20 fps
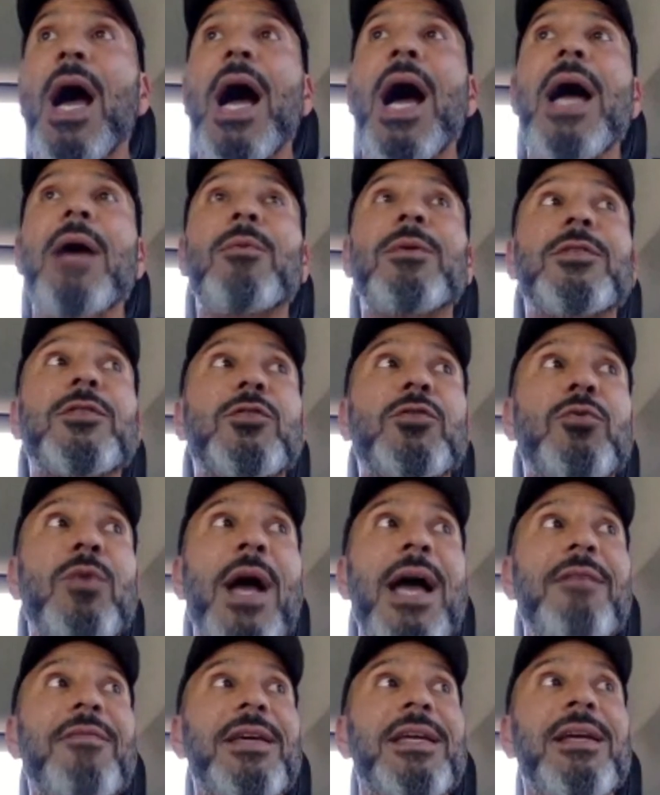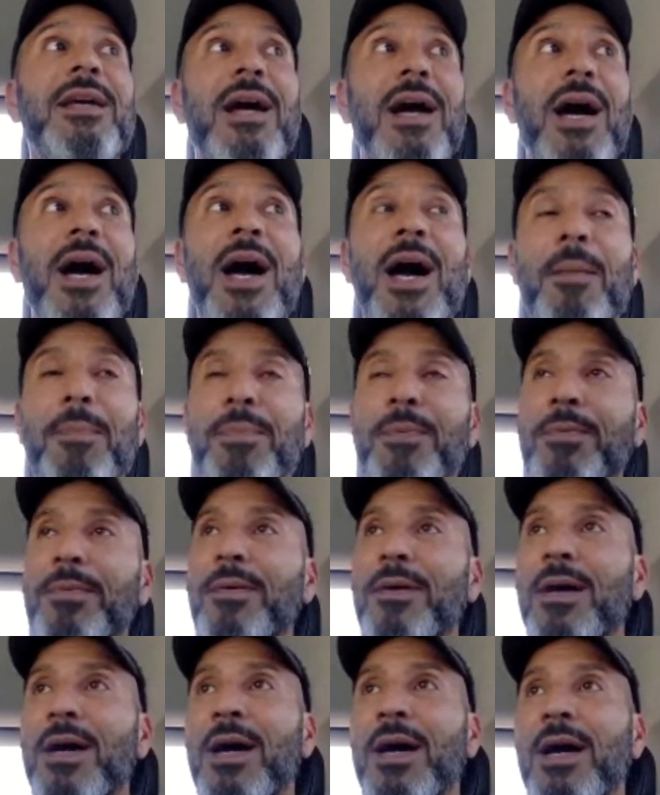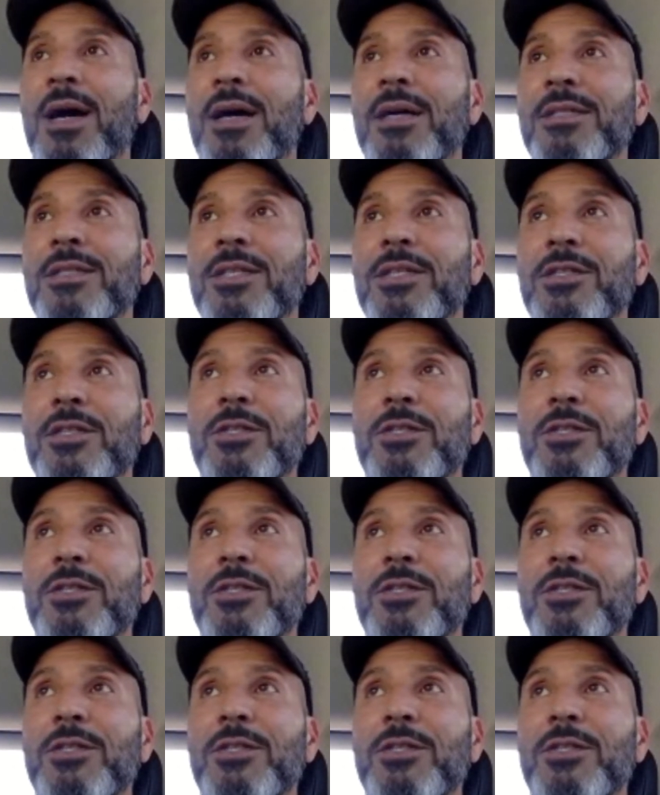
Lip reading: I was driving up to